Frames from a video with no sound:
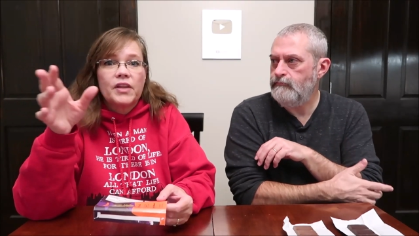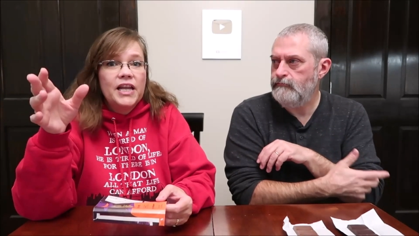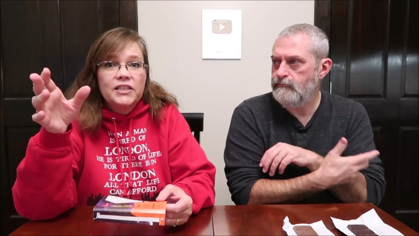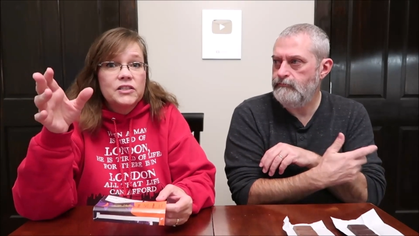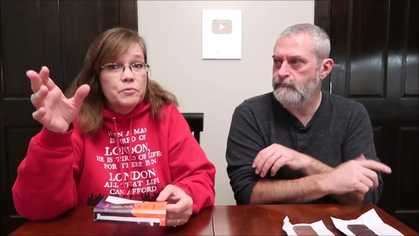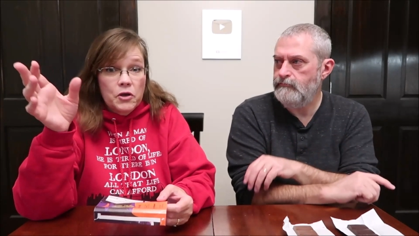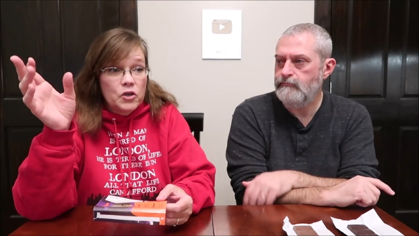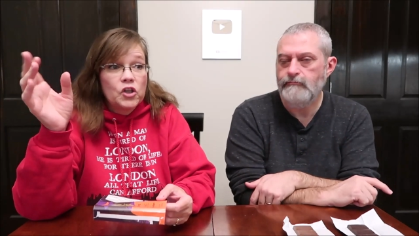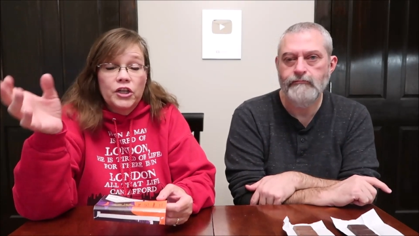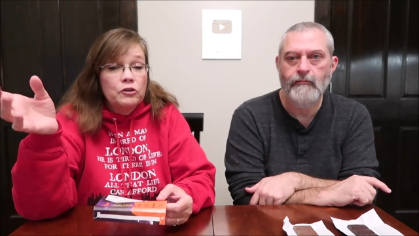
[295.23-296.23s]
Speaker 1: It's
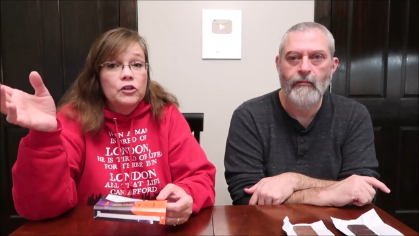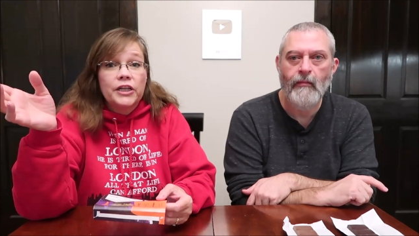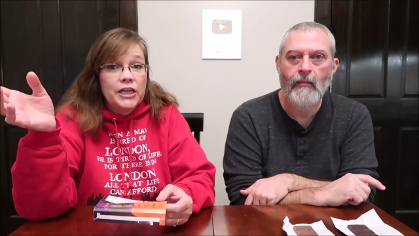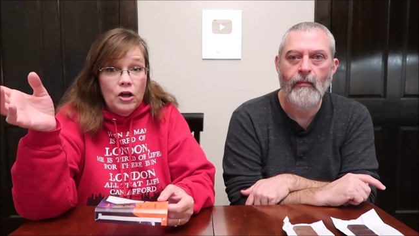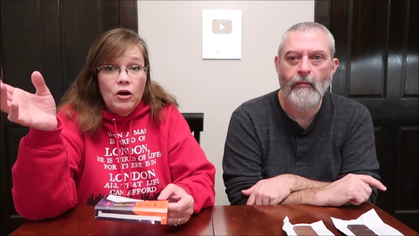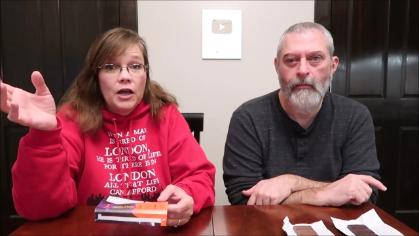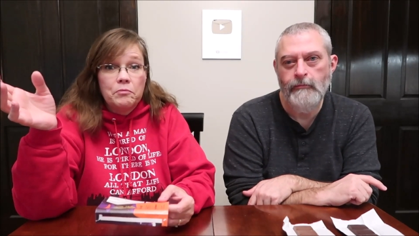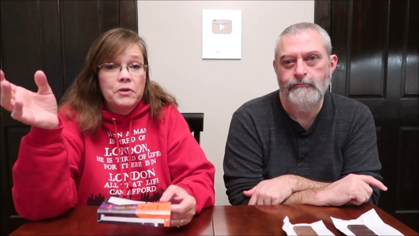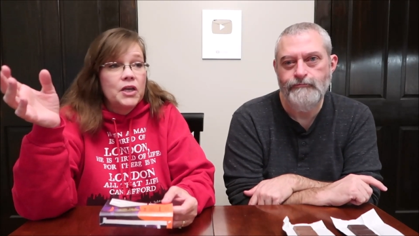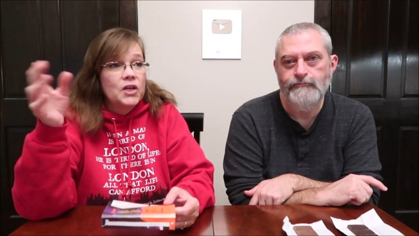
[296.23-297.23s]
clearly
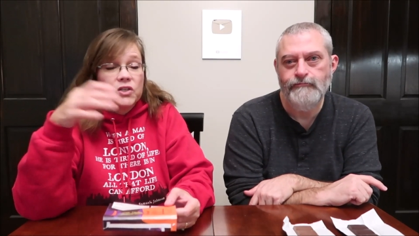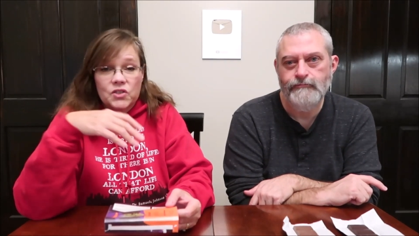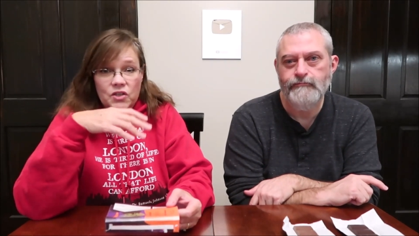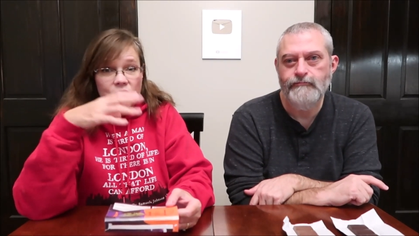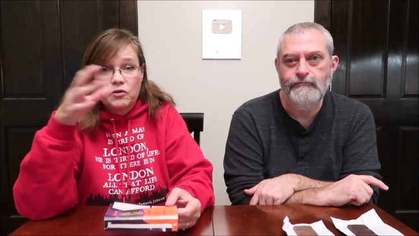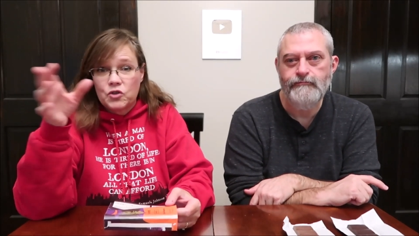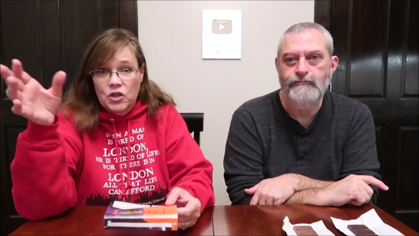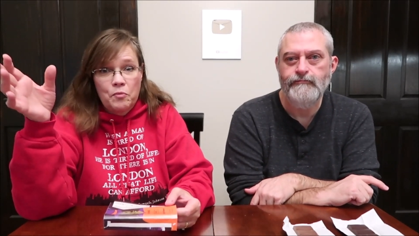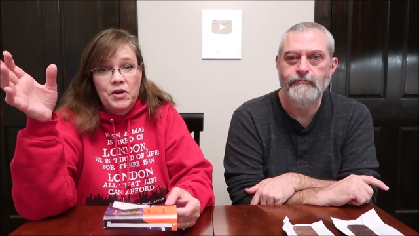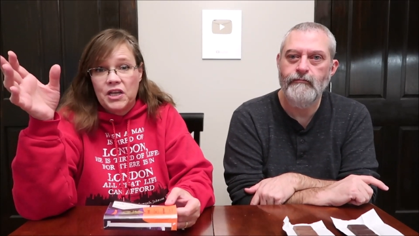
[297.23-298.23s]
not because
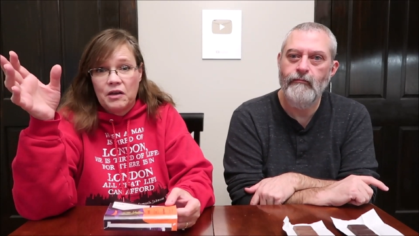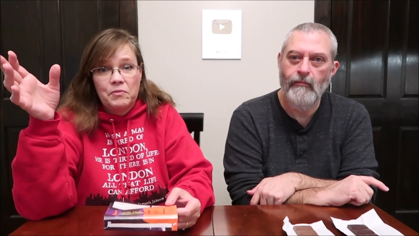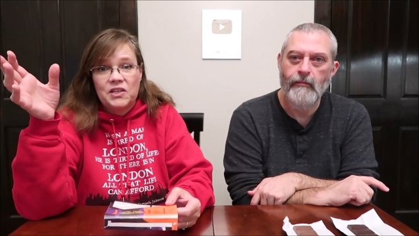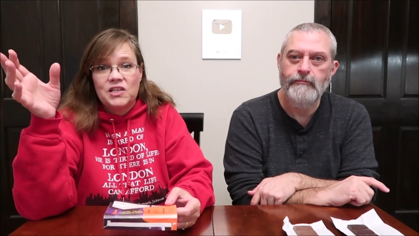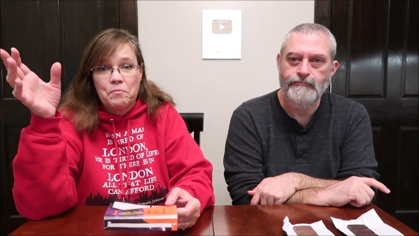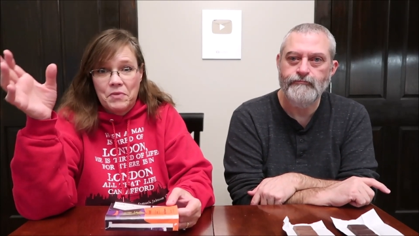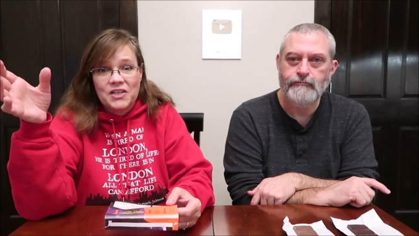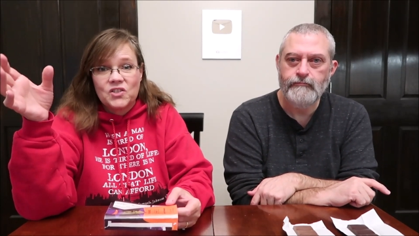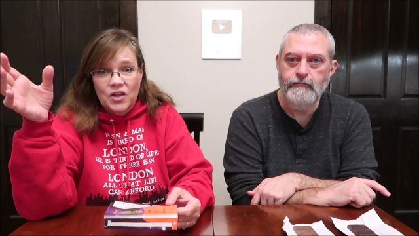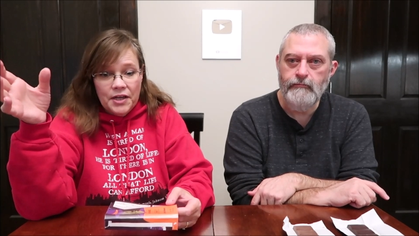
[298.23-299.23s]
so many companies have
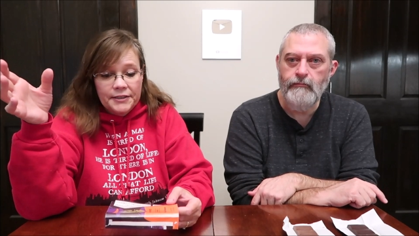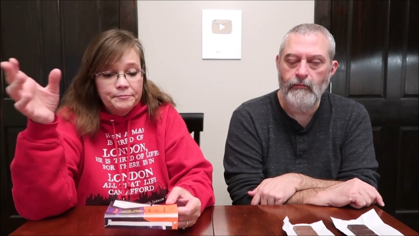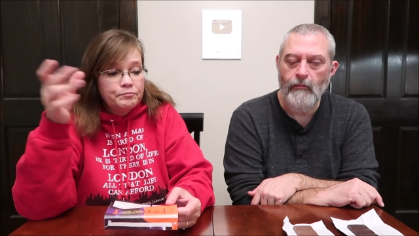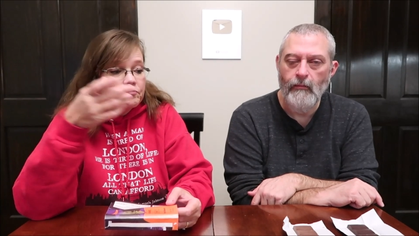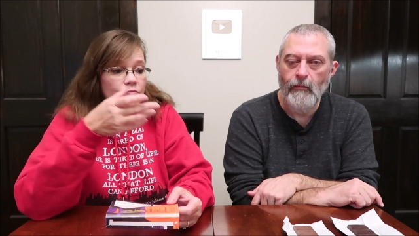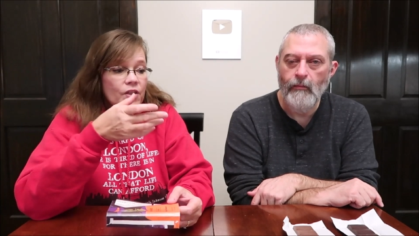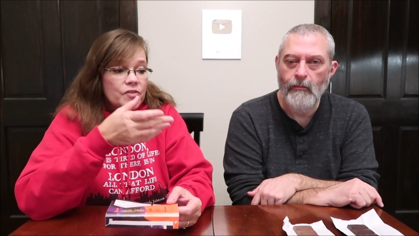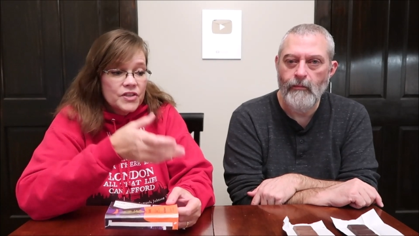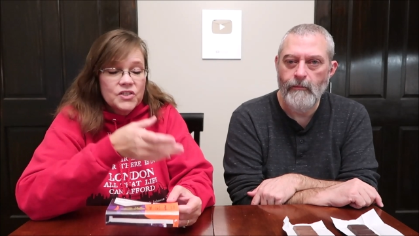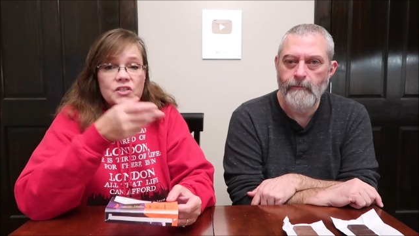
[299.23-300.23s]
messed up.
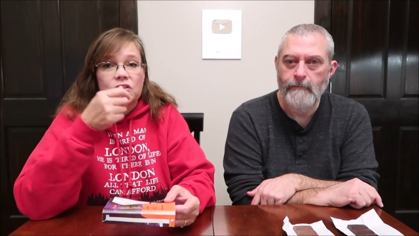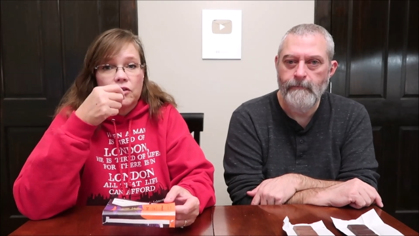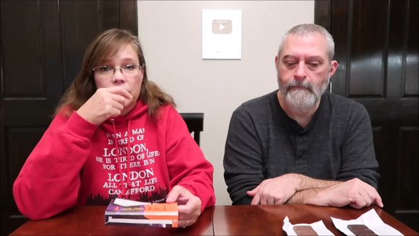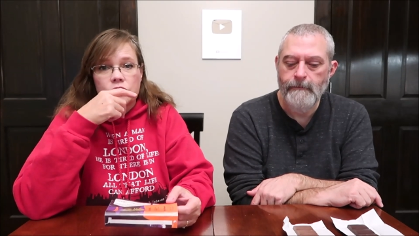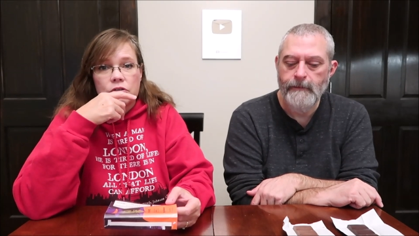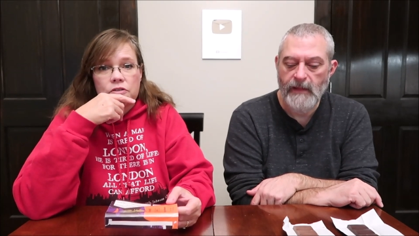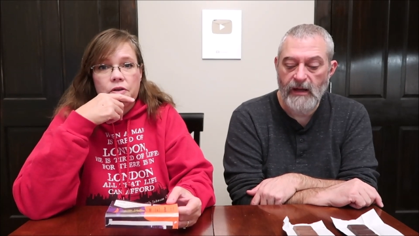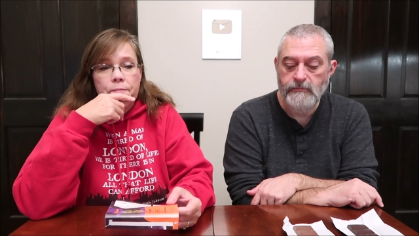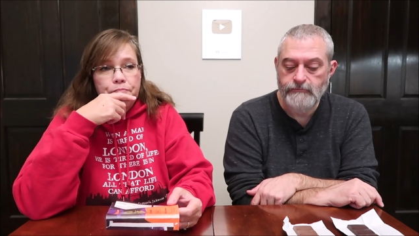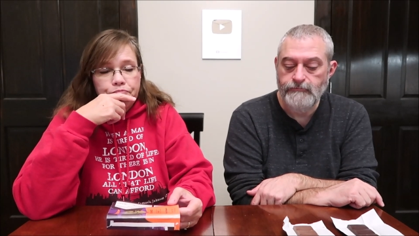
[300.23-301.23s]
This is delicious.
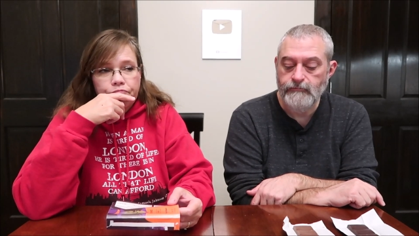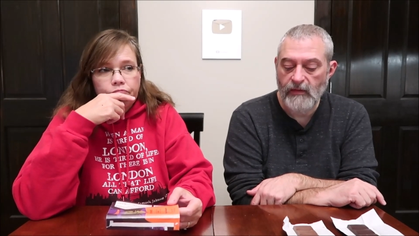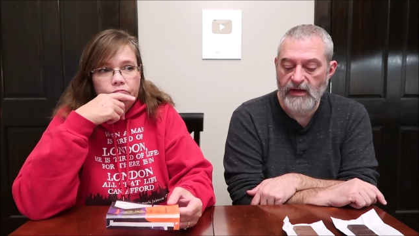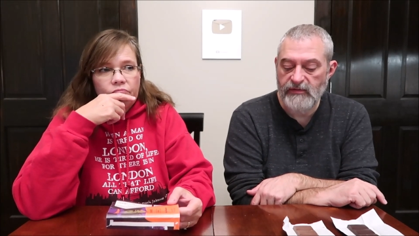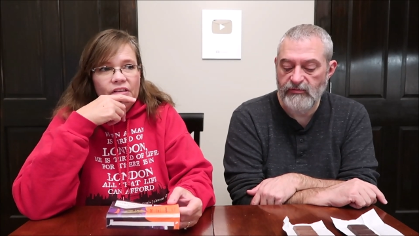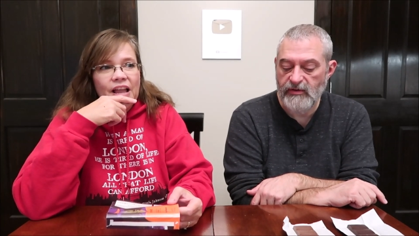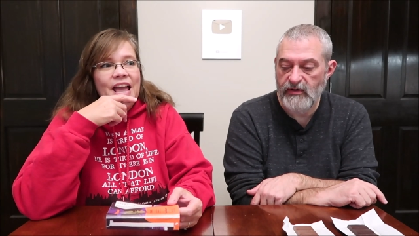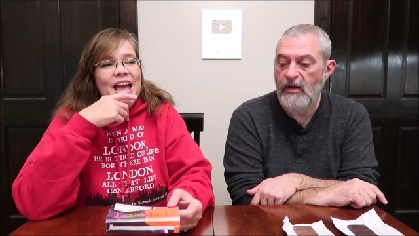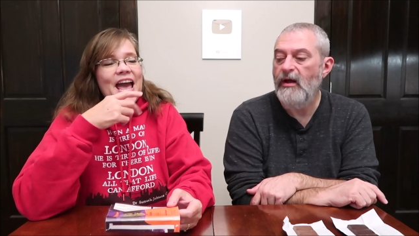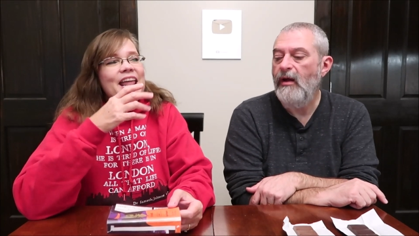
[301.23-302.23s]
Speaker 2: Yeah. That's
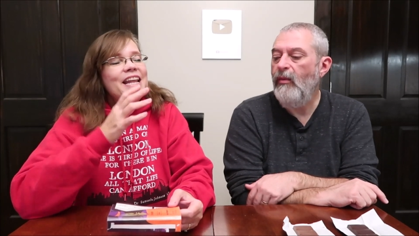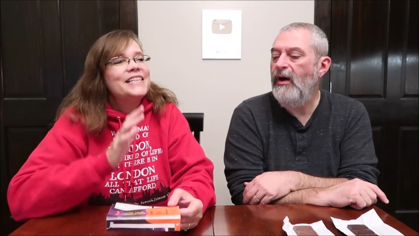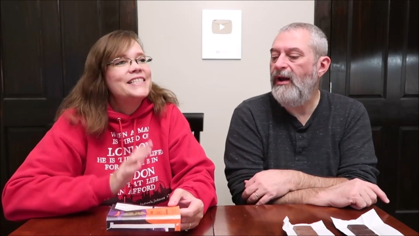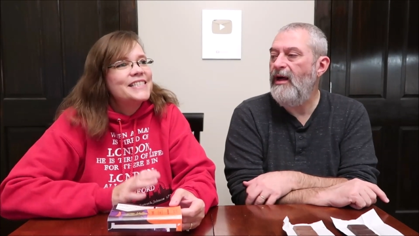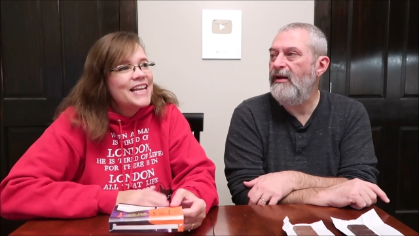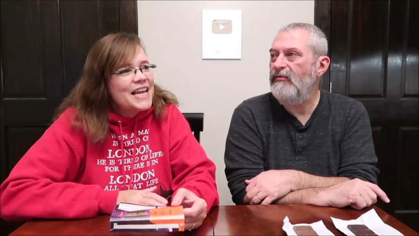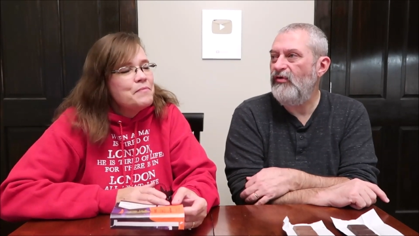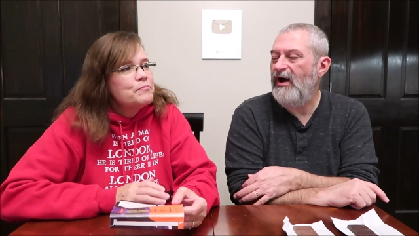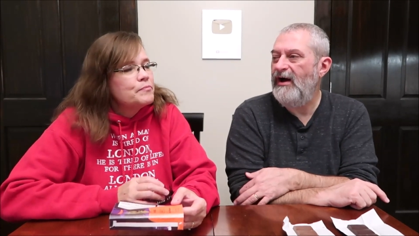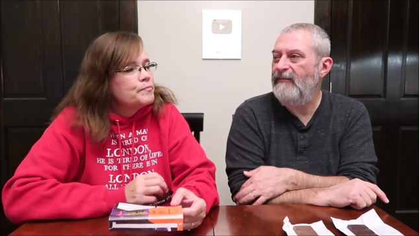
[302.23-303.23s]
really it. well. A lot seemed...
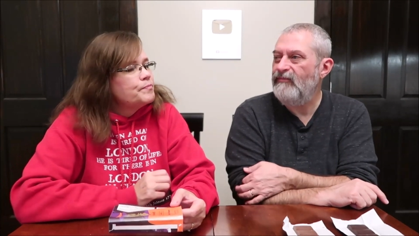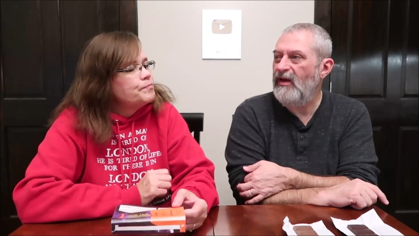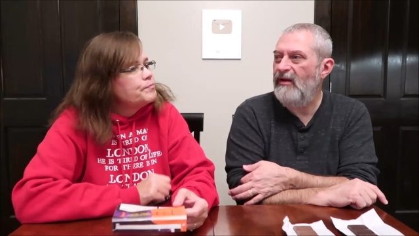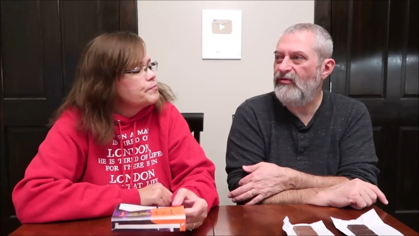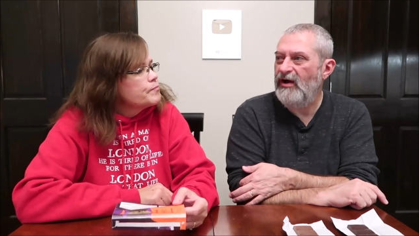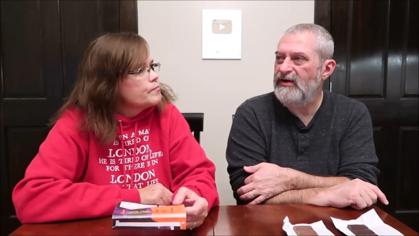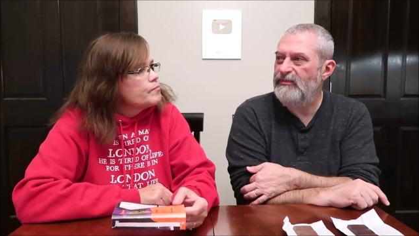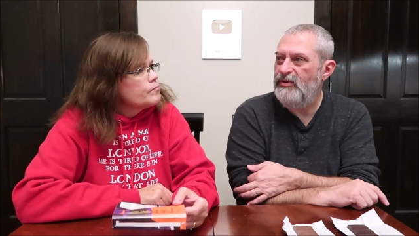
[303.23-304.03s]
of time, well, I'm trying to